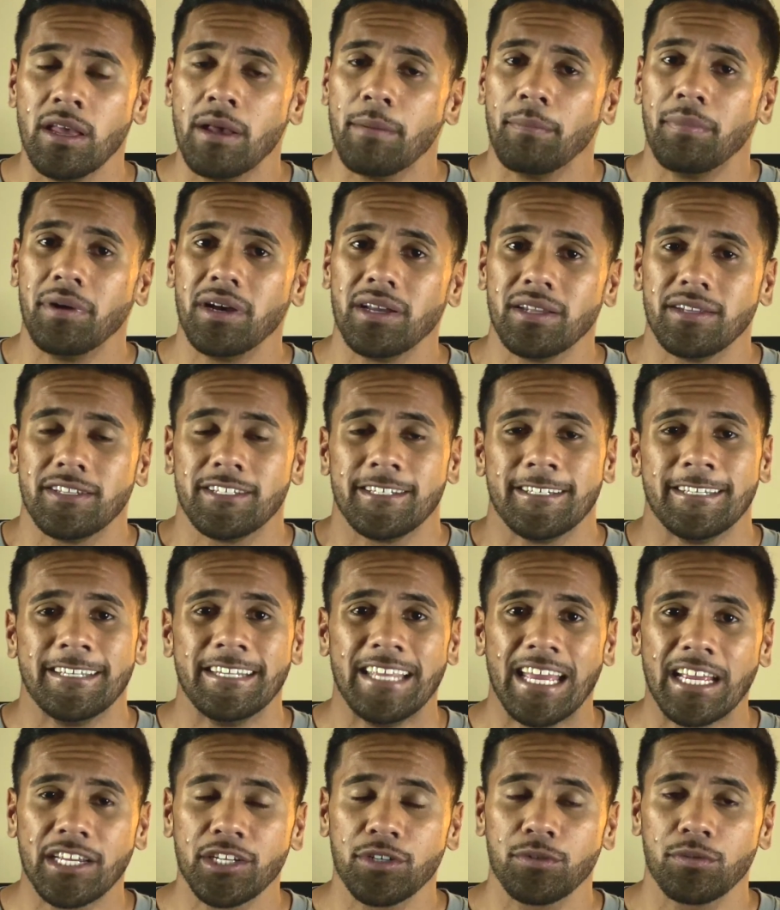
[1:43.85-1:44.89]
But in
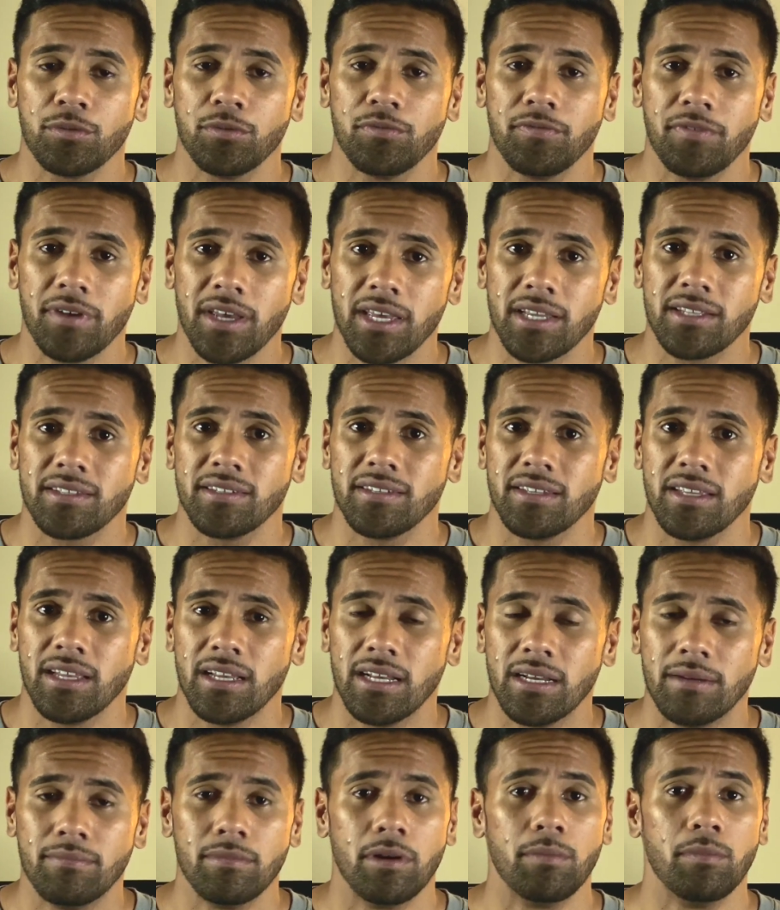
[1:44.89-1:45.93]
actual fact,
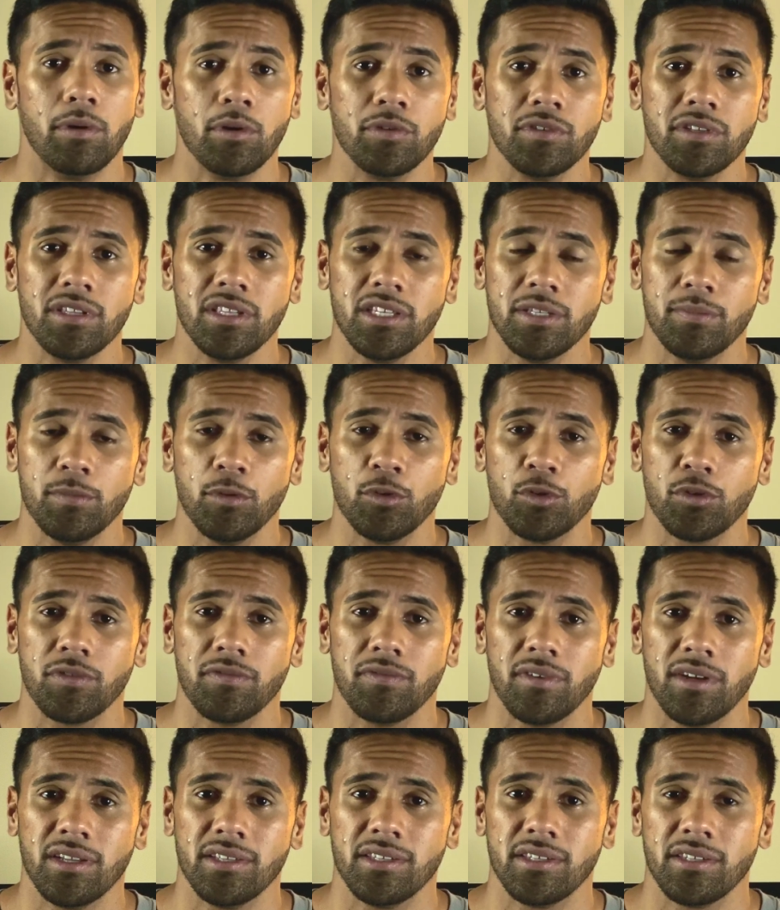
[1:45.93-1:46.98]
most of these mutual
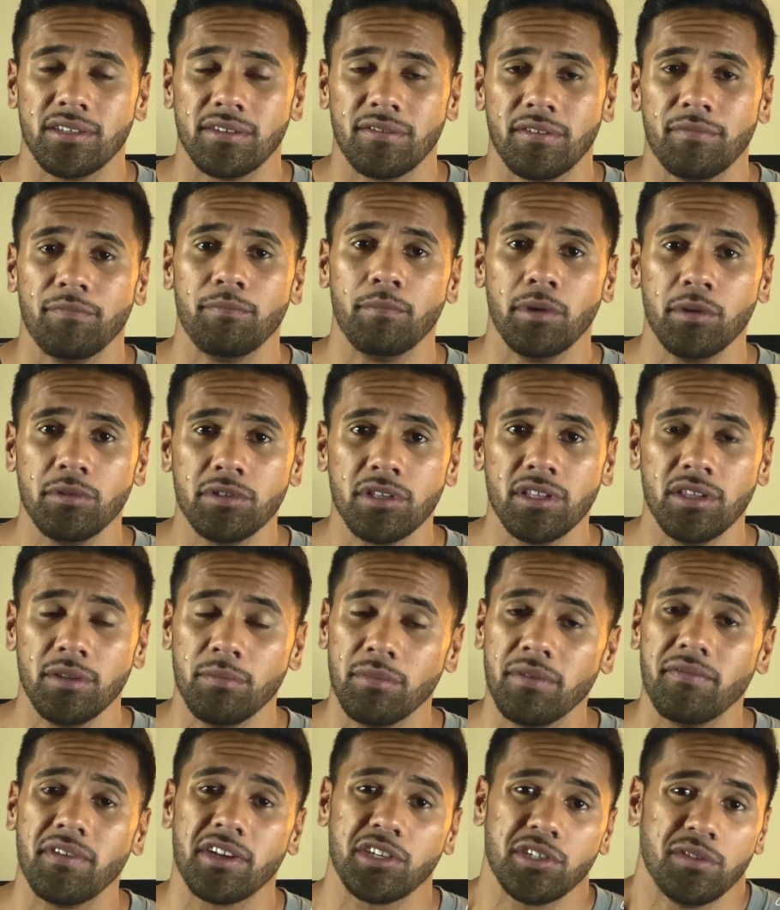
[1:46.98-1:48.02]
funds, most of them
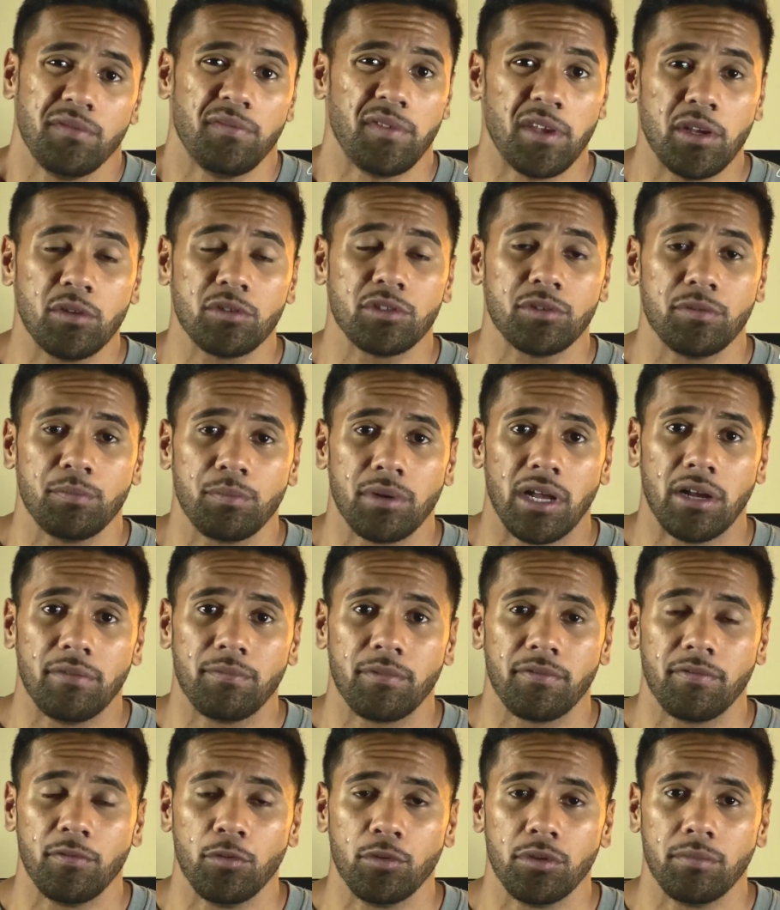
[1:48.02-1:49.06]
have actually failed to
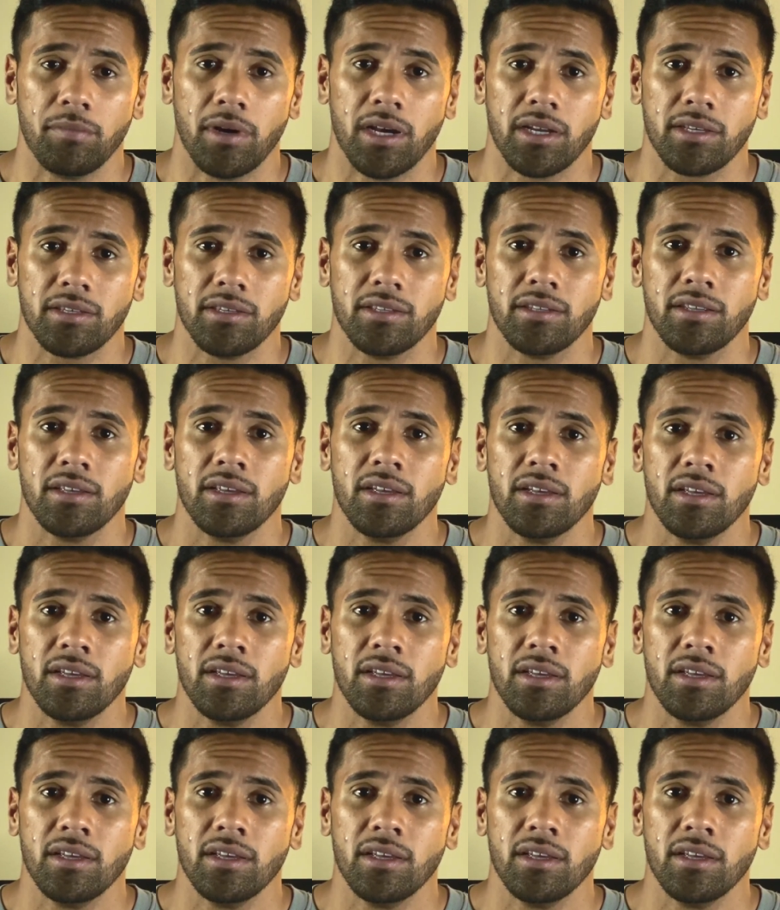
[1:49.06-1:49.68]
outperform the market.